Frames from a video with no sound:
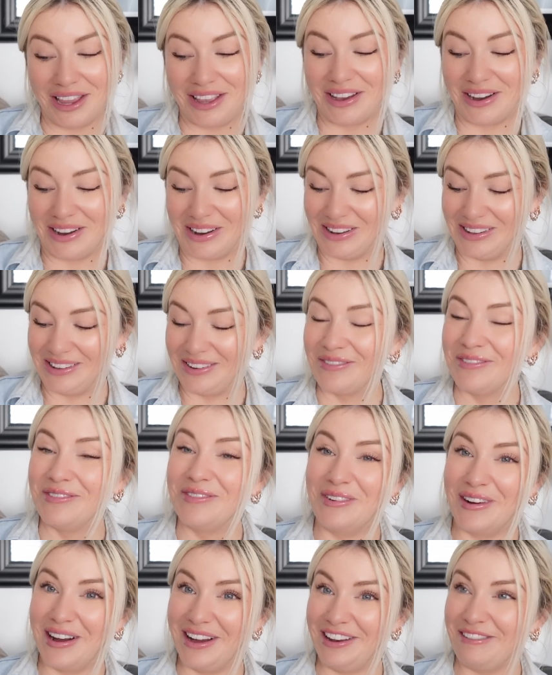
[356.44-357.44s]
got
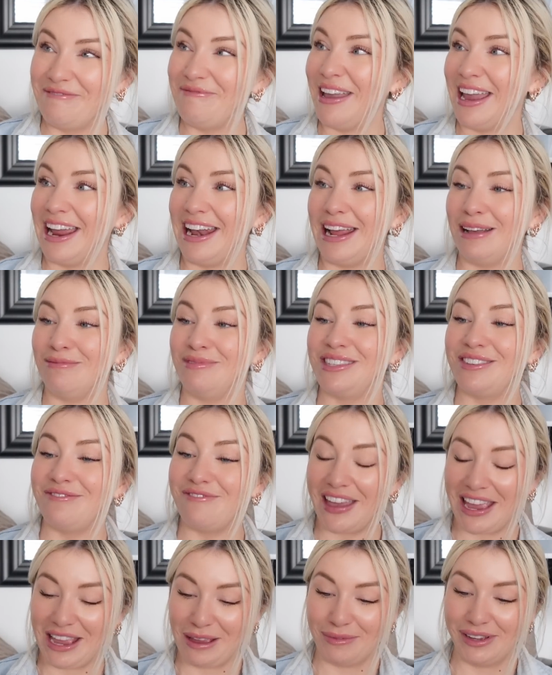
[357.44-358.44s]
one of B&M's
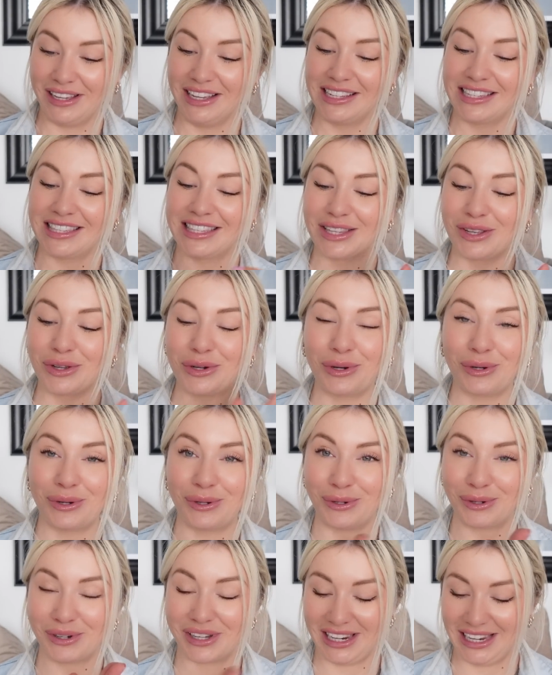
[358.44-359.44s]
famous
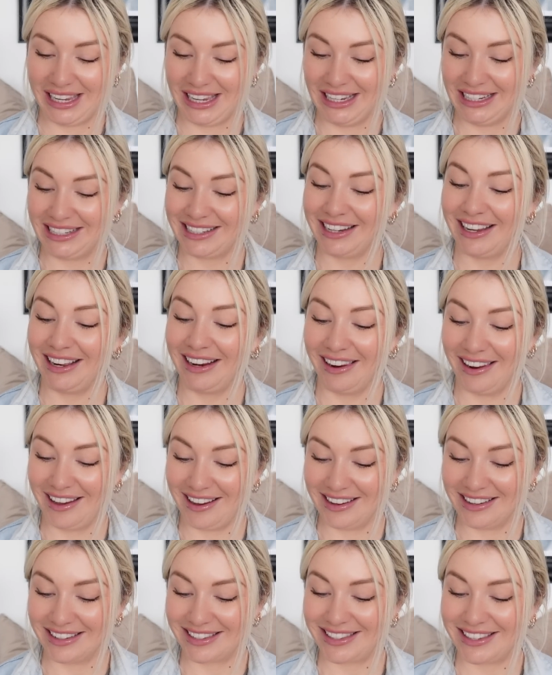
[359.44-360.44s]
cork lid
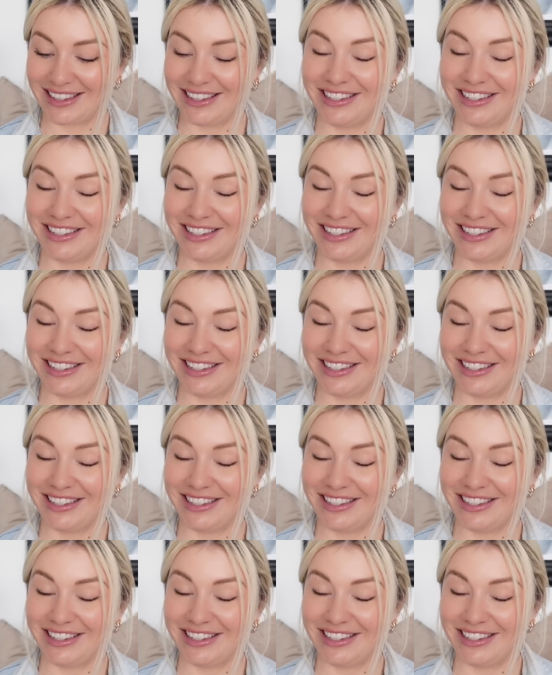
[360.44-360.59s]
glass